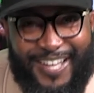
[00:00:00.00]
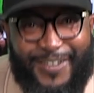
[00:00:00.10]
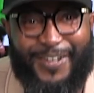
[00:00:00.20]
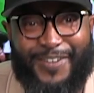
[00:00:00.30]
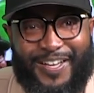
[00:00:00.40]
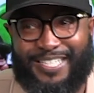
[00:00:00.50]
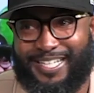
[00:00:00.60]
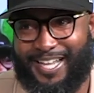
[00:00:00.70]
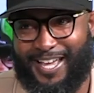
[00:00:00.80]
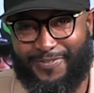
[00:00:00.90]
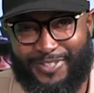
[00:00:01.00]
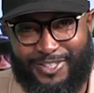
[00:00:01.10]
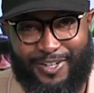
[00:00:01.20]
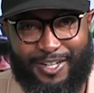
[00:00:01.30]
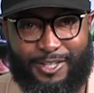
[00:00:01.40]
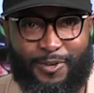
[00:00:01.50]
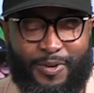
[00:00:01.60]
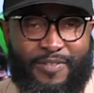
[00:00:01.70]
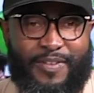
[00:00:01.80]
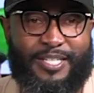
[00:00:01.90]
you can invest in infrastructure, you
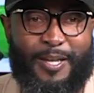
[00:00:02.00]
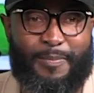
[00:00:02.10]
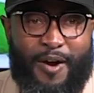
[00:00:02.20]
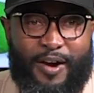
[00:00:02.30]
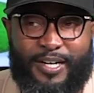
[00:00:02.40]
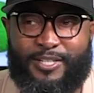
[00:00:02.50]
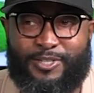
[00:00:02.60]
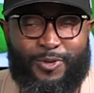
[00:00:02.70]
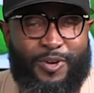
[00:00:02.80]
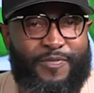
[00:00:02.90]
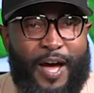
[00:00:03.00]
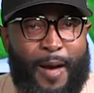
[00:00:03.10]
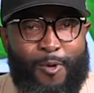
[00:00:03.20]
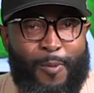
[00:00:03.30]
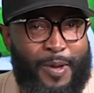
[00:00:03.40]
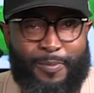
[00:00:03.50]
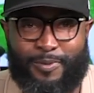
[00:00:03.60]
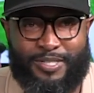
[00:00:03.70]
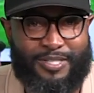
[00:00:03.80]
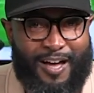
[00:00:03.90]
can invest in marketing so you can find more people
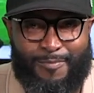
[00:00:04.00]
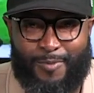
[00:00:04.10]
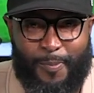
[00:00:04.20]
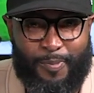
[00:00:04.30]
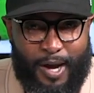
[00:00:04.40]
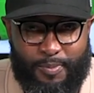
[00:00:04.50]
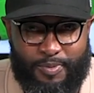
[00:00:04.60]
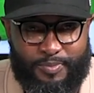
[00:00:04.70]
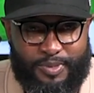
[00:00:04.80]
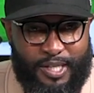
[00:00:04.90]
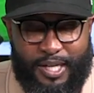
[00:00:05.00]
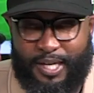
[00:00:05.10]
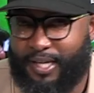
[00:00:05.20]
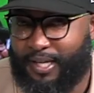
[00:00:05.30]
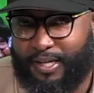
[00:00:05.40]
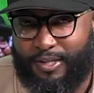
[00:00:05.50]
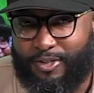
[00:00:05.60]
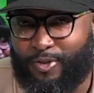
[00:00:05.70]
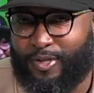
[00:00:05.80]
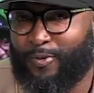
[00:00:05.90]
to solve more problems.
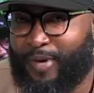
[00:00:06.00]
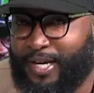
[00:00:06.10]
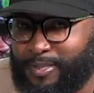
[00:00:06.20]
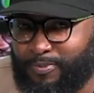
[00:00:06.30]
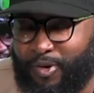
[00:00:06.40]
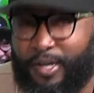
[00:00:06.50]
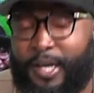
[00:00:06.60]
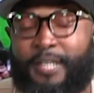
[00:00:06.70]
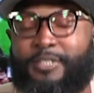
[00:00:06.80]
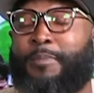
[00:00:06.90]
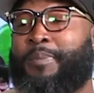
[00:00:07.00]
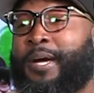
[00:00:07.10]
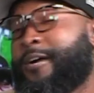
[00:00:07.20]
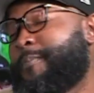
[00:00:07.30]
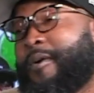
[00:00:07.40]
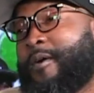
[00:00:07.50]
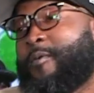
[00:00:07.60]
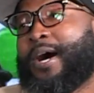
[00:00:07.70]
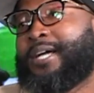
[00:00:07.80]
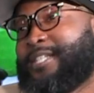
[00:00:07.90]
You can rest more. Here's the bigger part
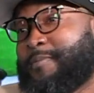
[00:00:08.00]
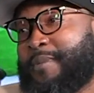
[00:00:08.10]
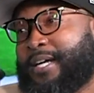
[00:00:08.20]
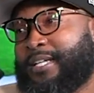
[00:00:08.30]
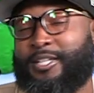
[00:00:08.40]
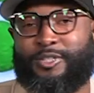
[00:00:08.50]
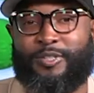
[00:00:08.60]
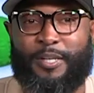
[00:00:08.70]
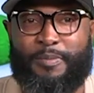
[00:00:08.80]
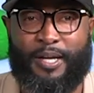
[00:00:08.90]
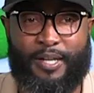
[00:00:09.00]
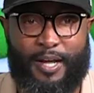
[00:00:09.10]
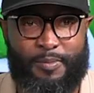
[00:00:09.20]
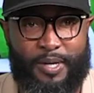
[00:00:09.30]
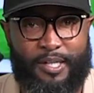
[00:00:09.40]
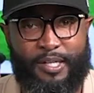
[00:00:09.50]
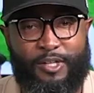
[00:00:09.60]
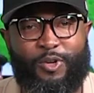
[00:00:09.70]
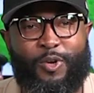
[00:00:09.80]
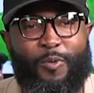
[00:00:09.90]
why I tell my clients you need to make a lot of money.
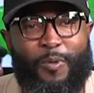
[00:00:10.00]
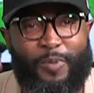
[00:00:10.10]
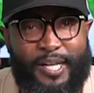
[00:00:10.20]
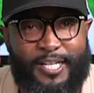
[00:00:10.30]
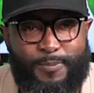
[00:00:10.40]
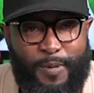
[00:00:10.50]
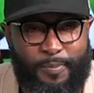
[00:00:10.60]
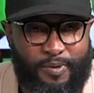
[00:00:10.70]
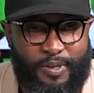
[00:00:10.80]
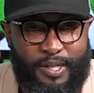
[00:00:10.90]
You can work with less people.